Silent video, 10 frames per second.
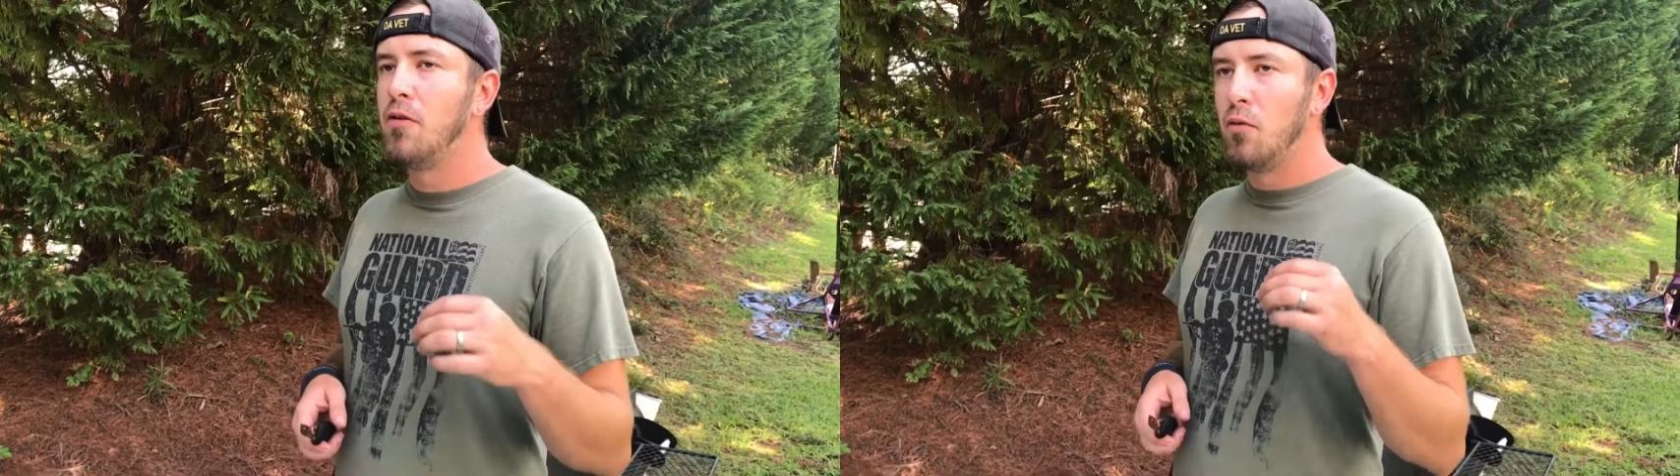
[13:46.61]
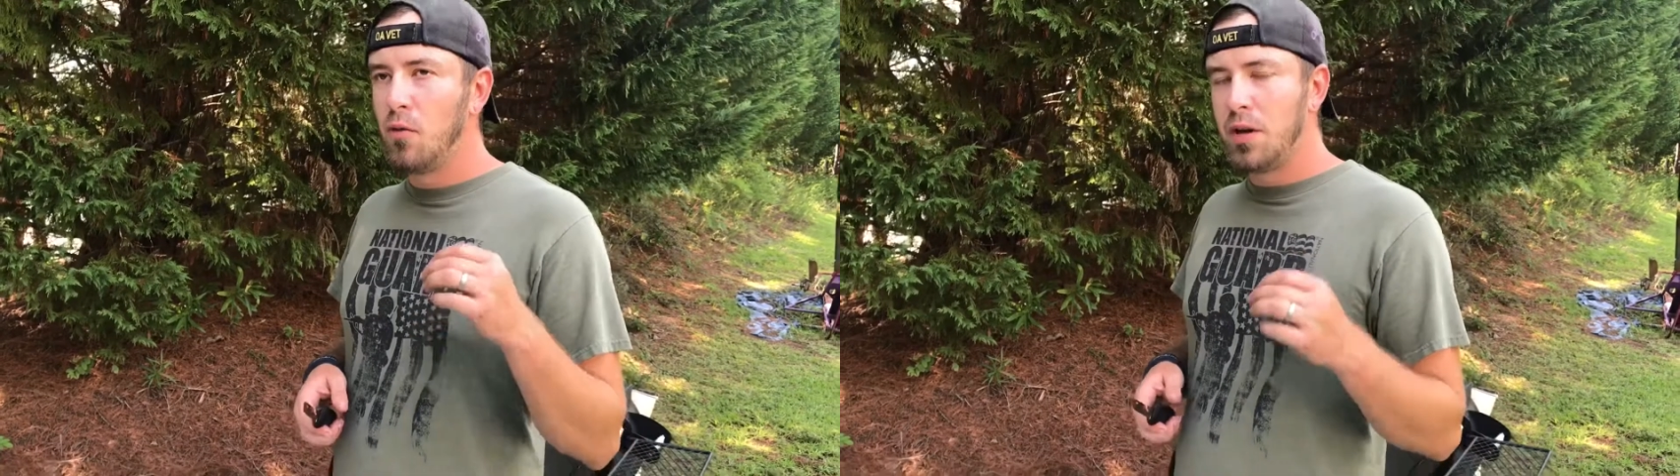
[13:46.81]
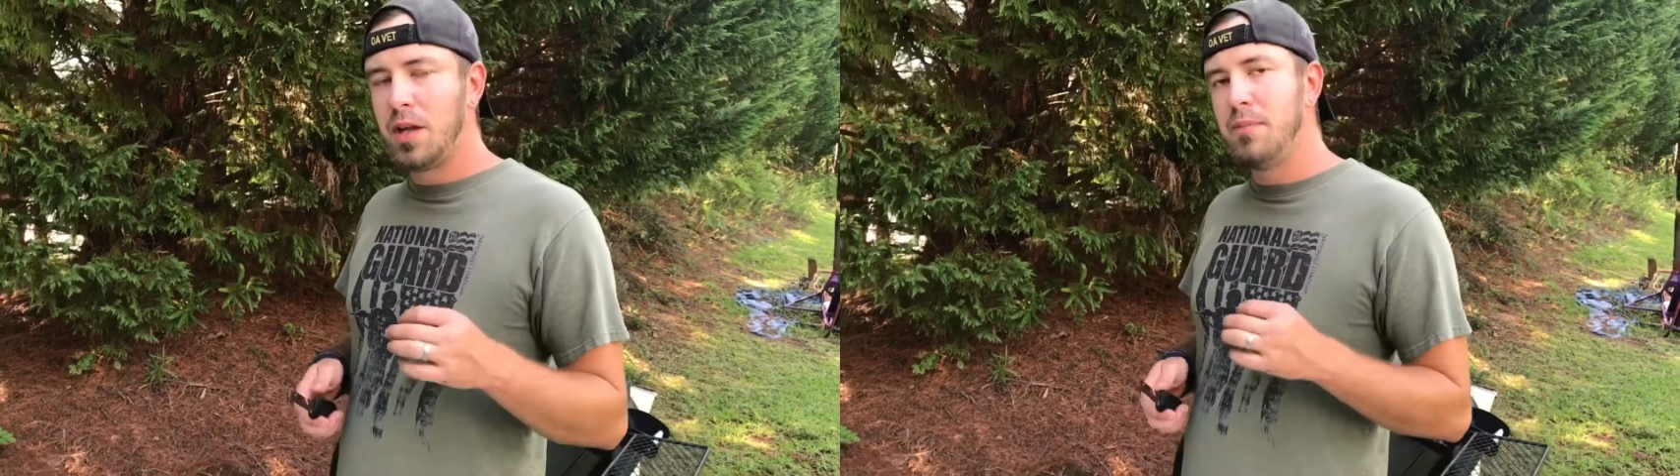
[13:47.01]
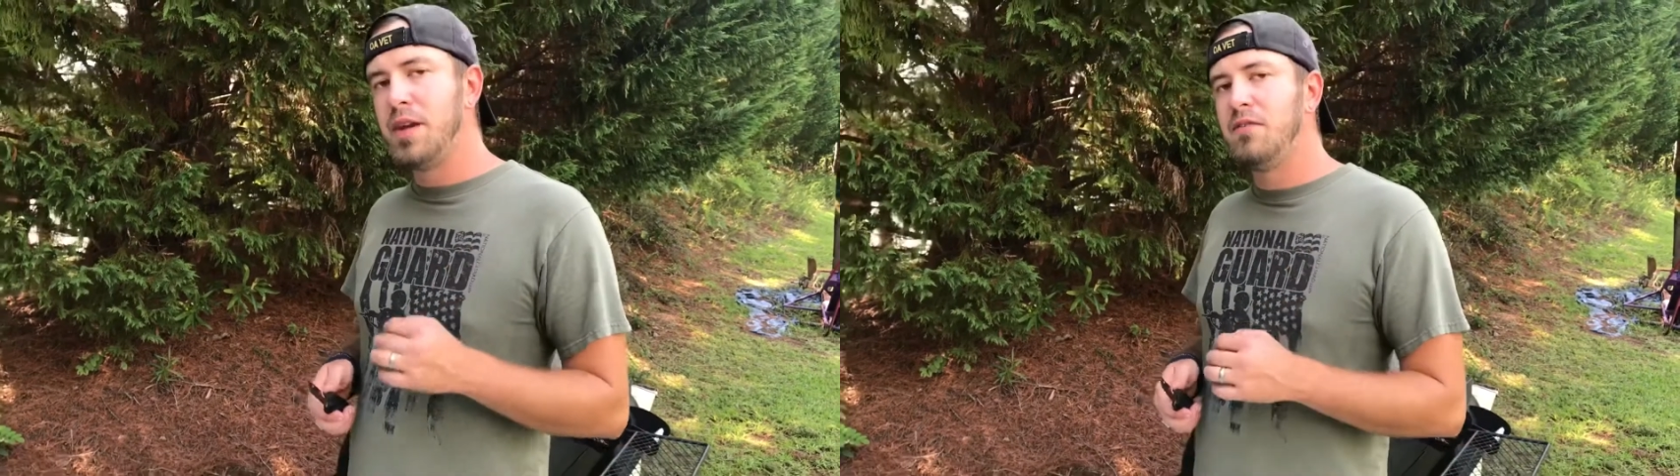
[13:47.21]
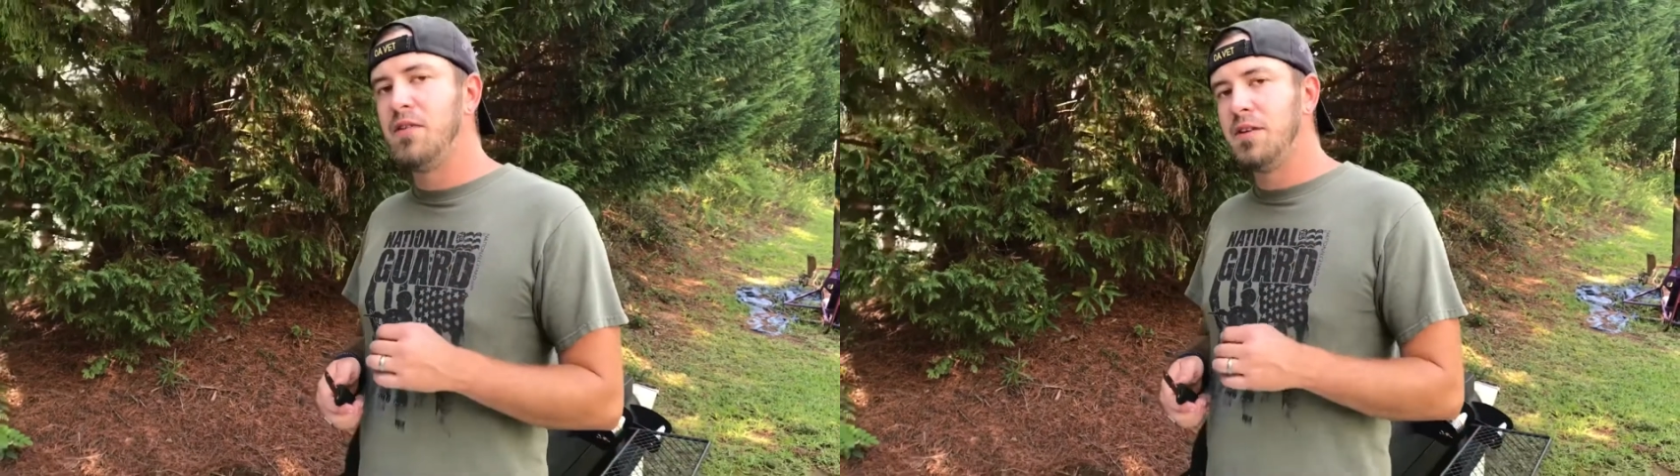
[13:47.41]
really
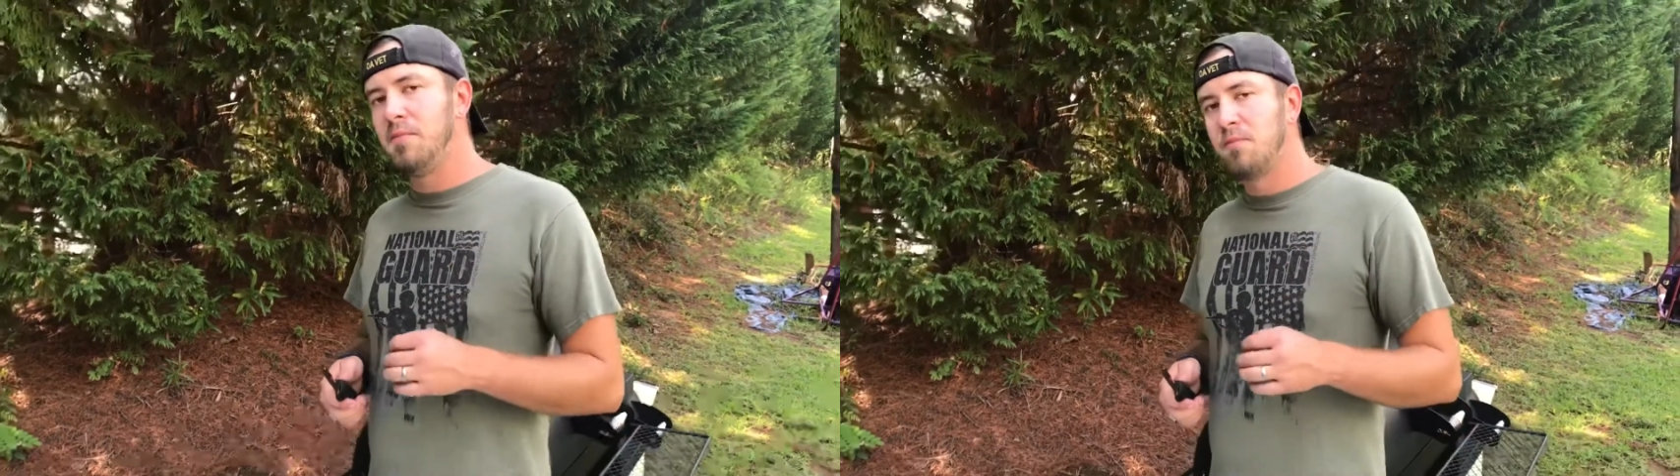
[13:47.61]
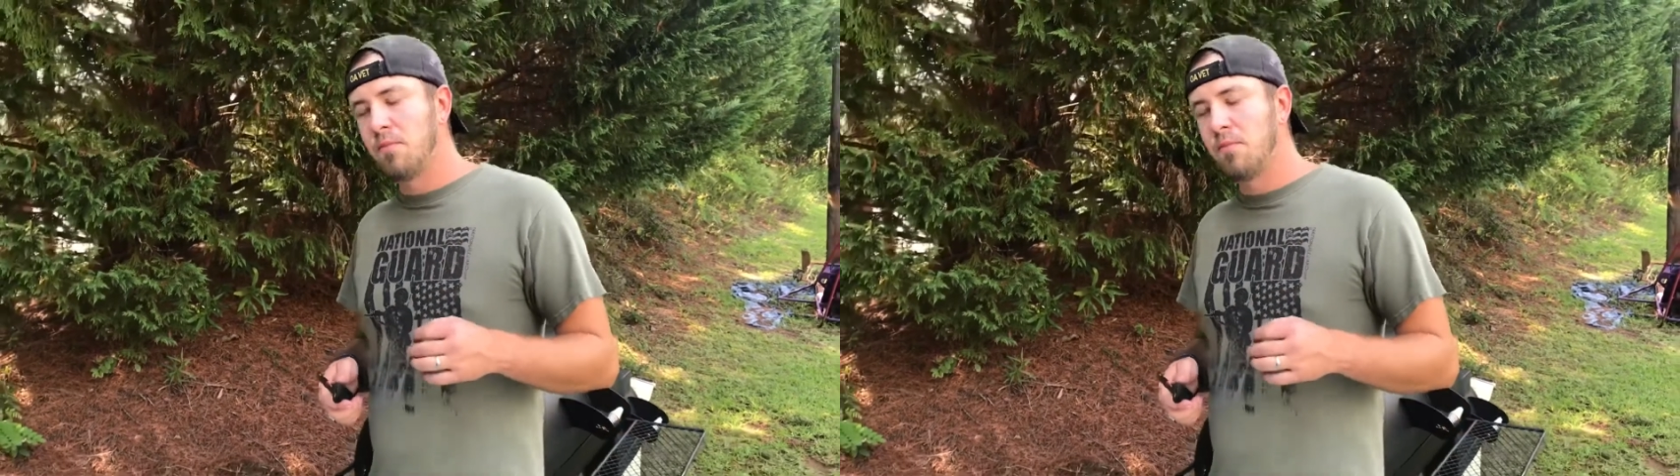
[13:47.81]
beefy.